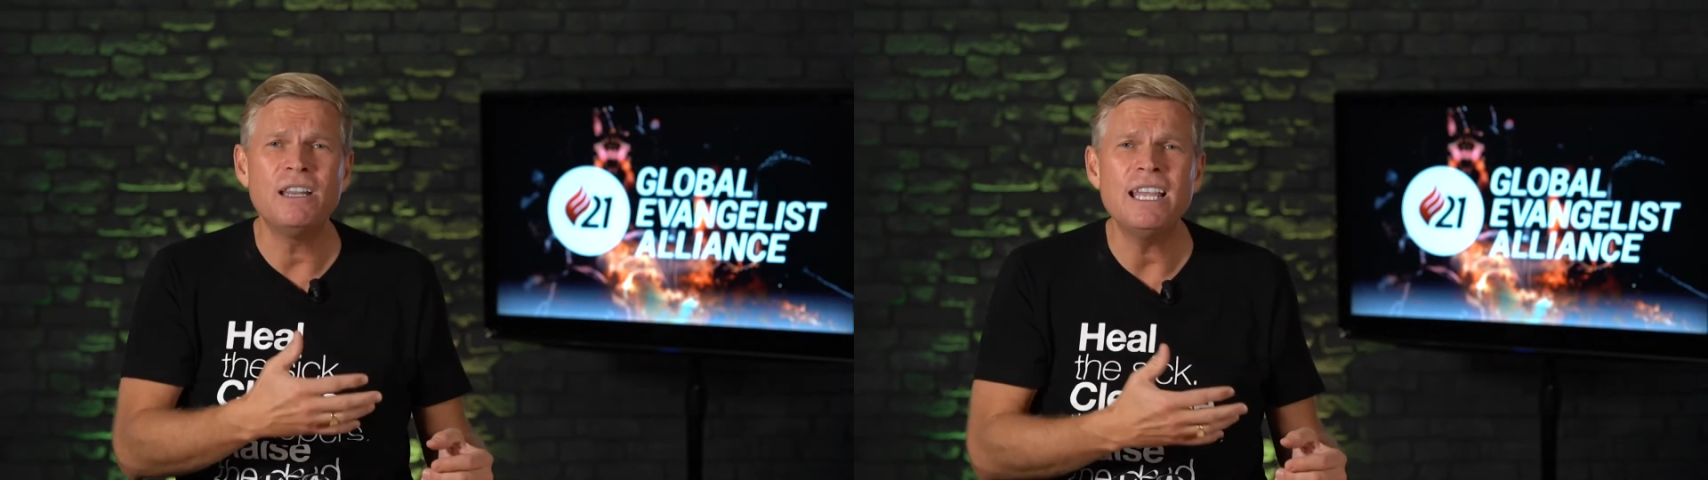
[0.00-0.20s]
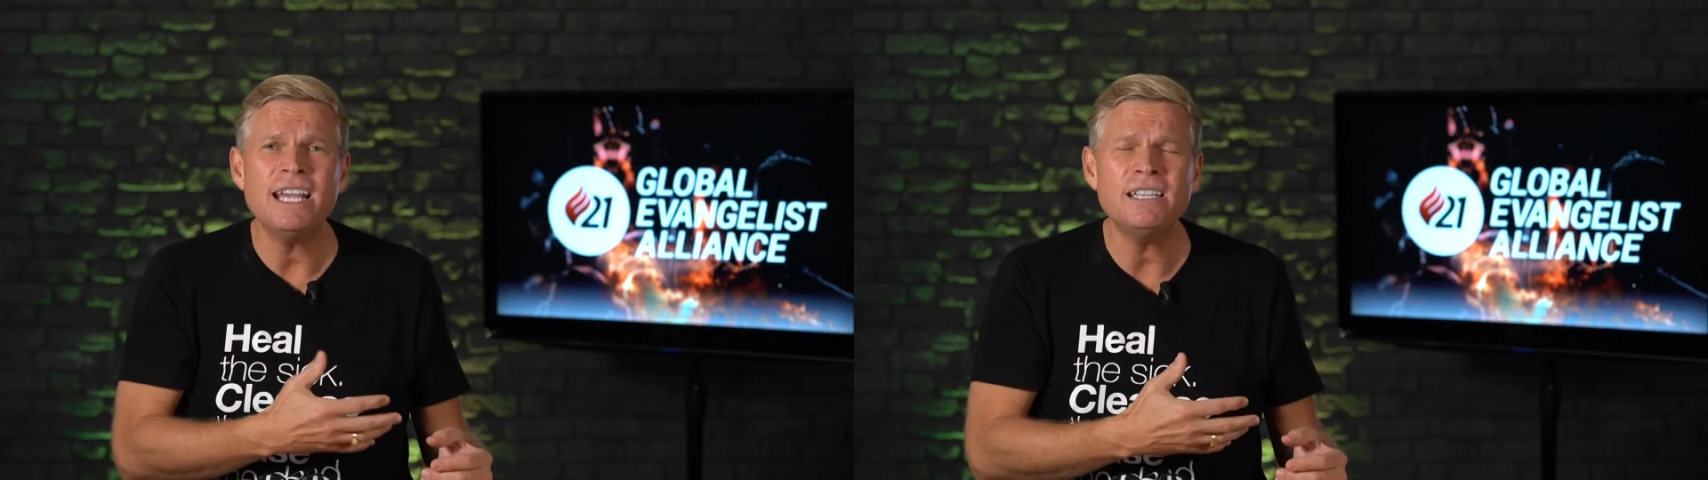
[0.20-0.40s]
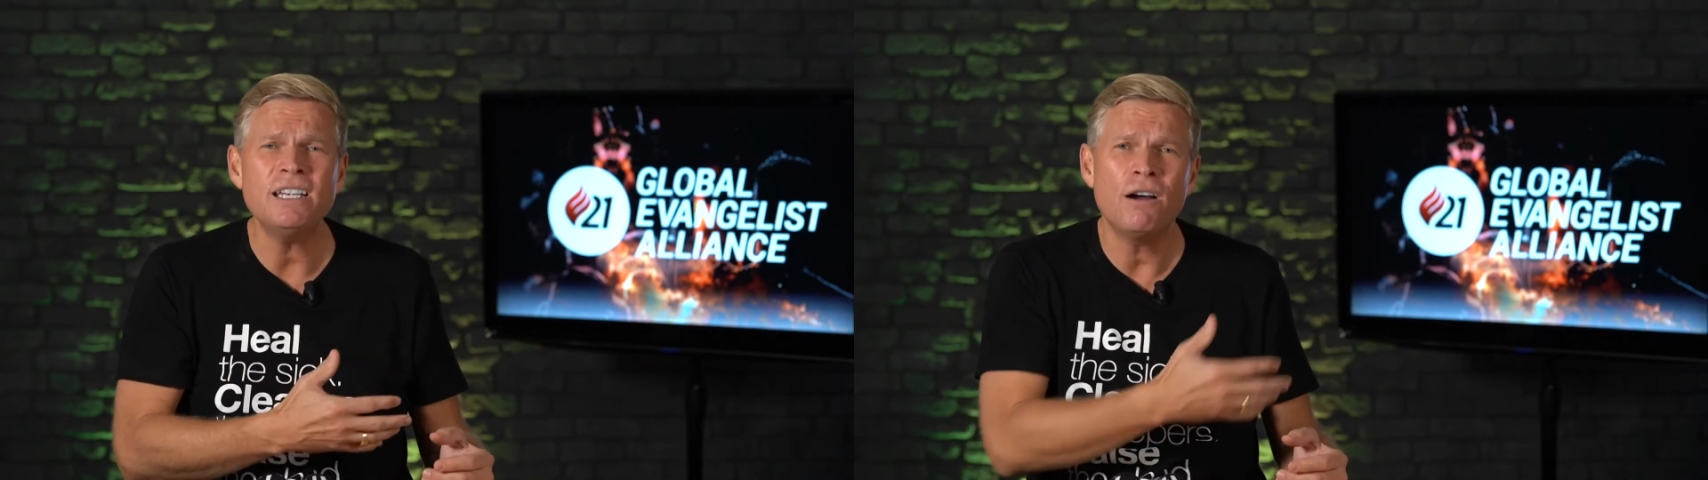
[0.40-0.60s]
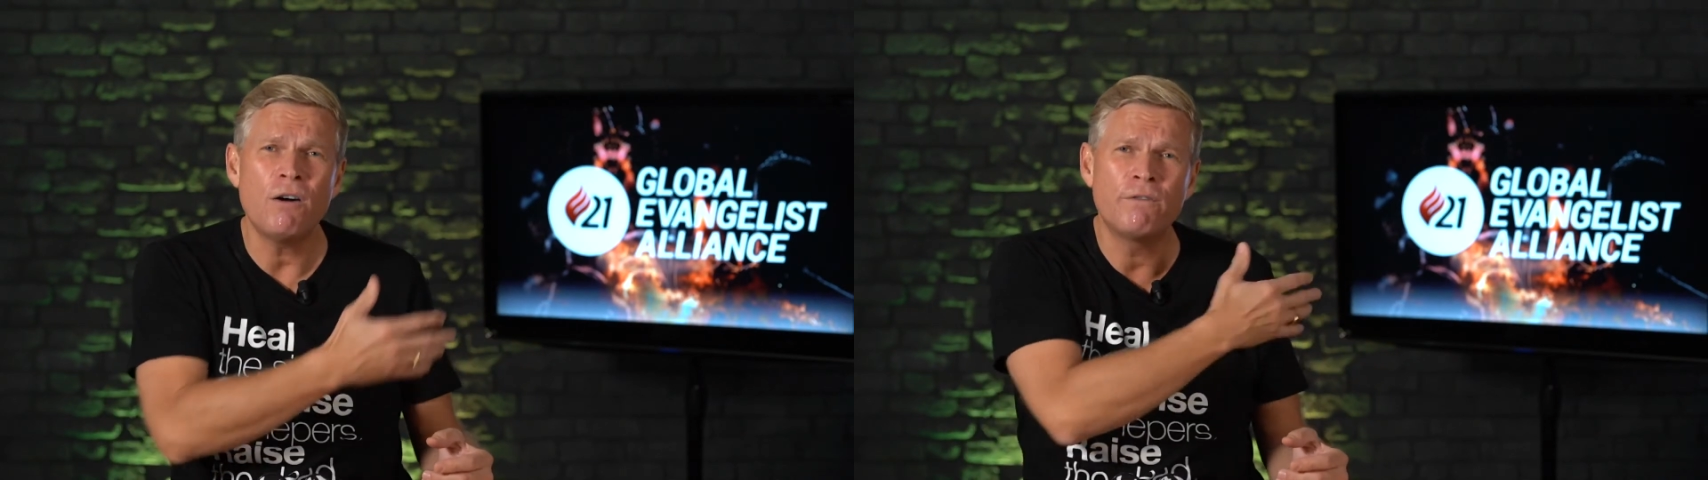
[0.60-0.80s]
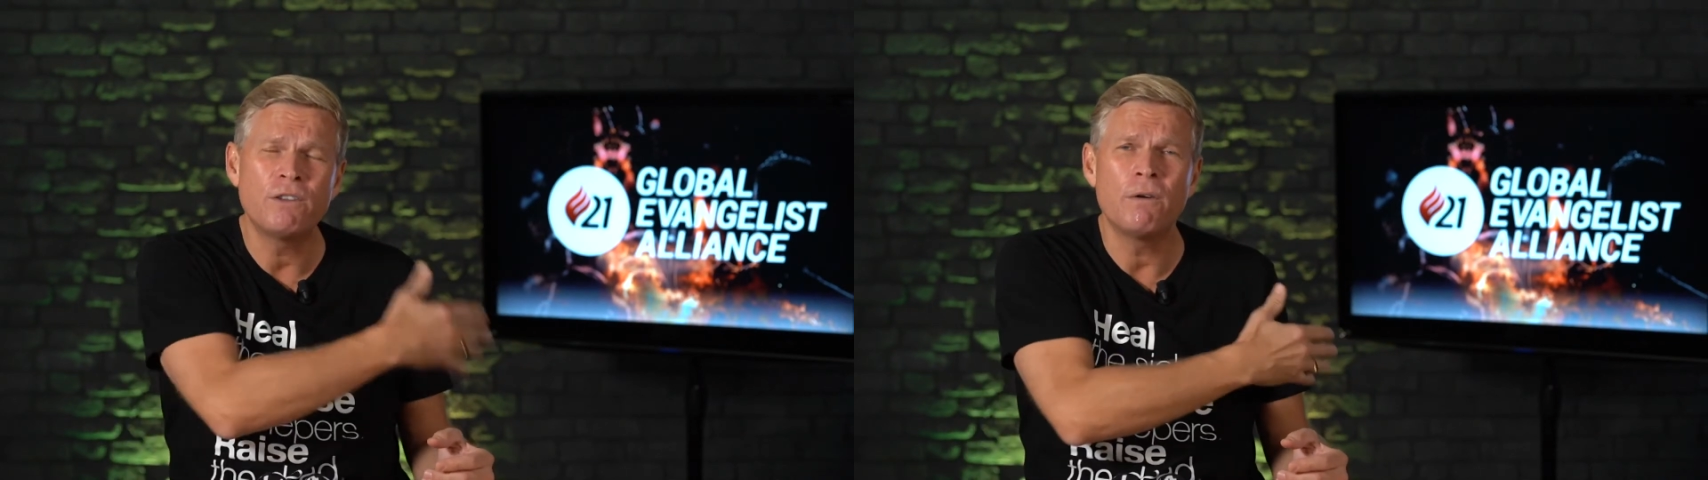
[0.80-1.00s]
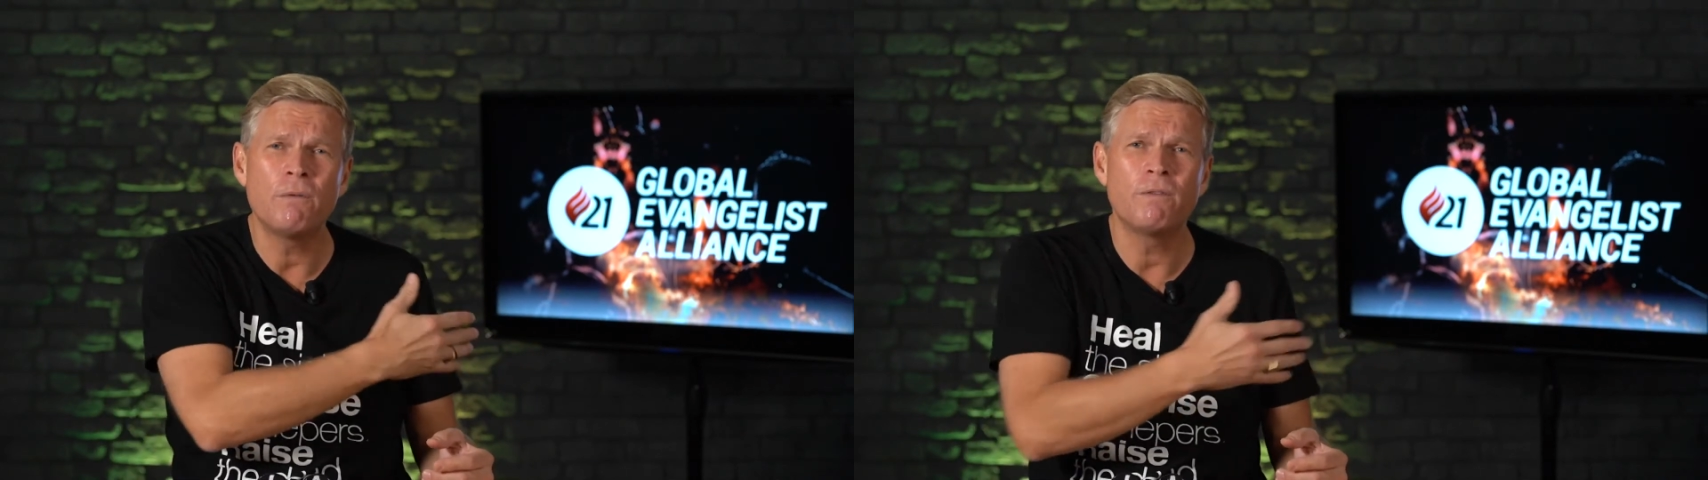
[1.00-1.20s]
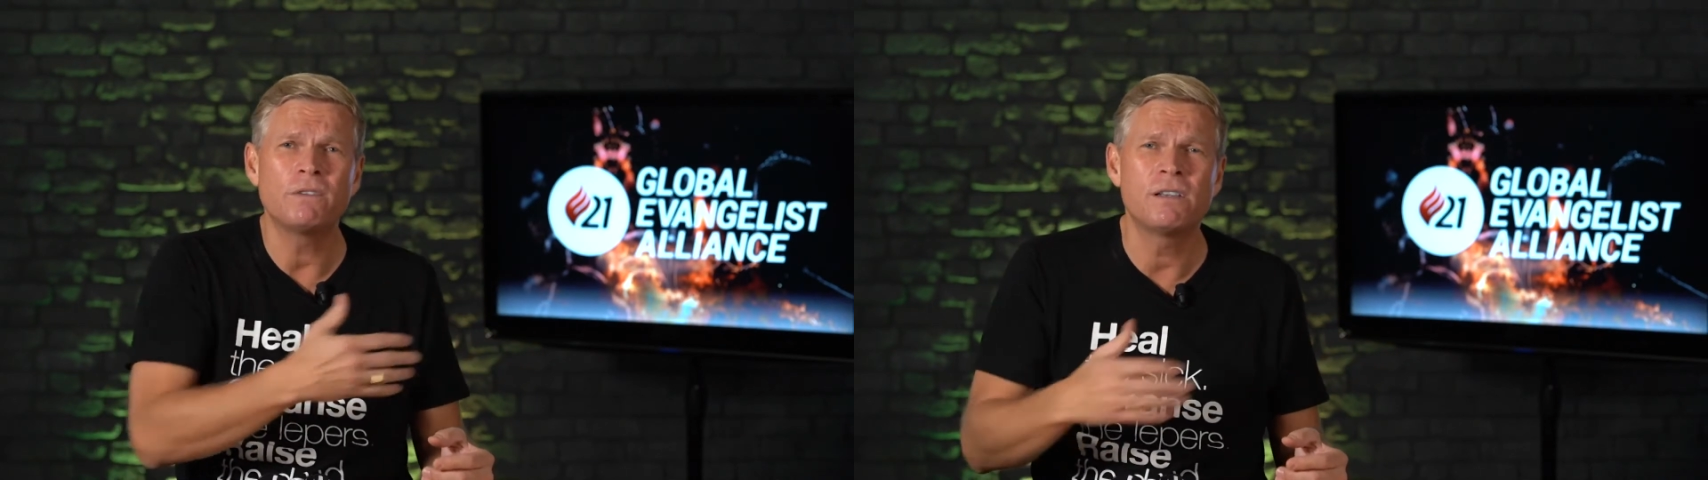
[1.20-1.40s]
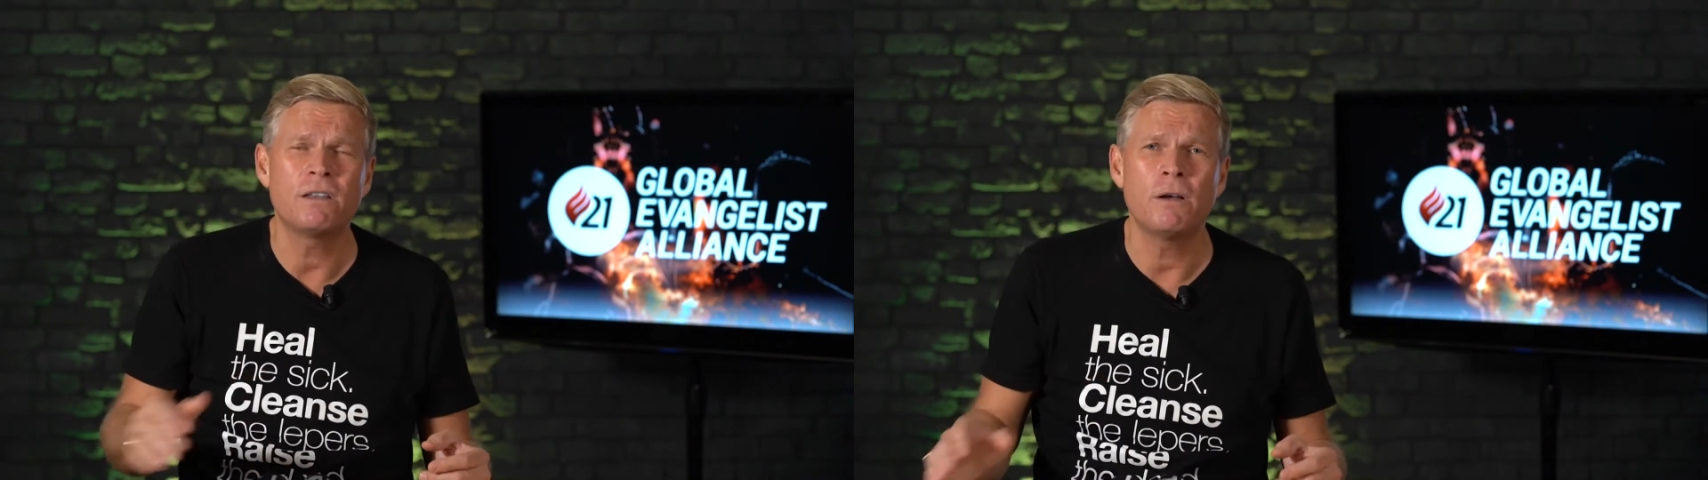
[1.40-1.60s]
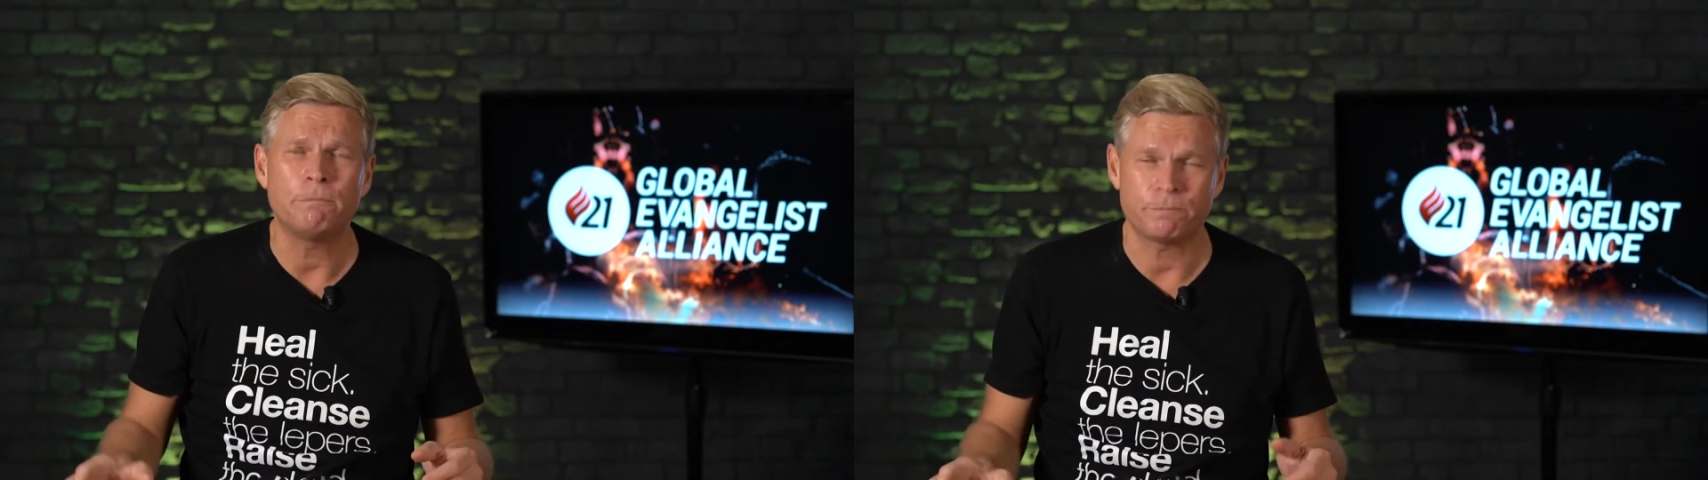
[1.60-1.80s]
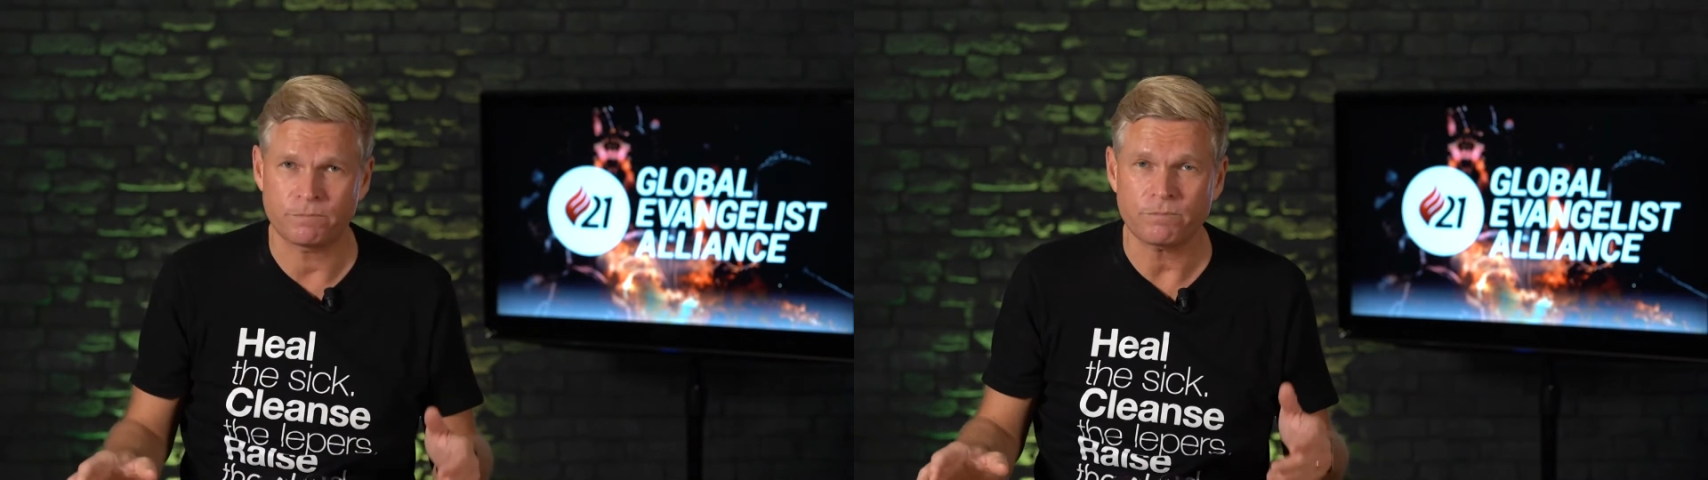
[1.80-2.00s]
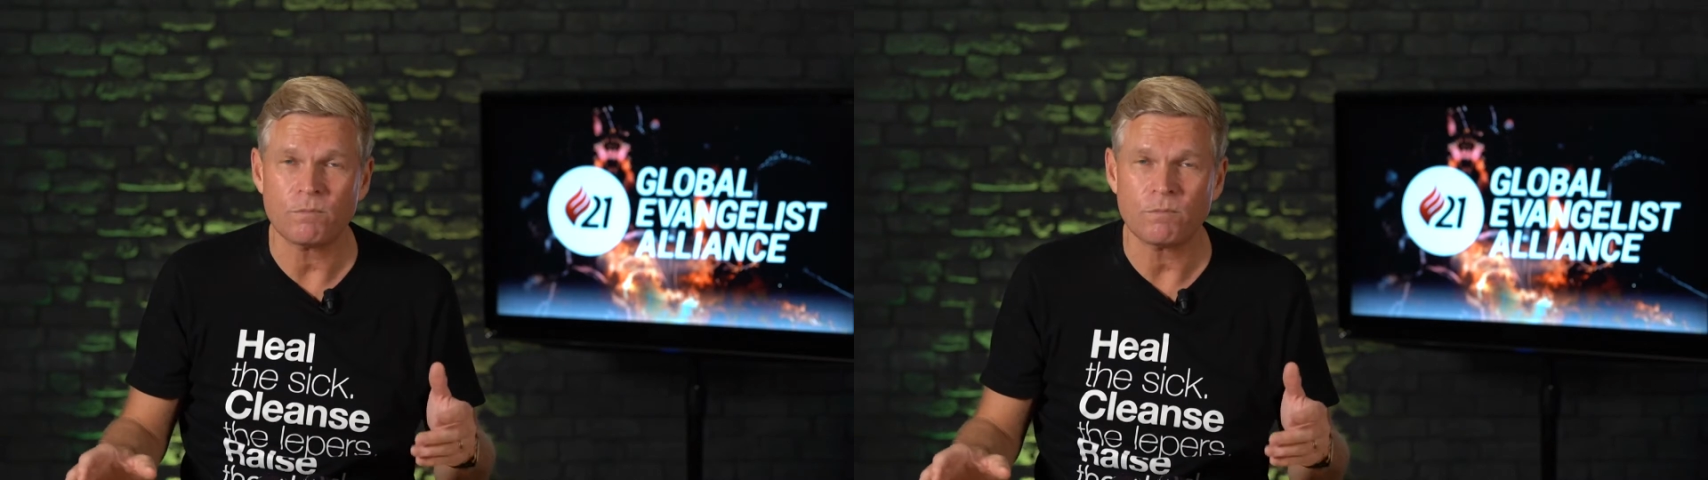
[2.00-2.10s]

lady of the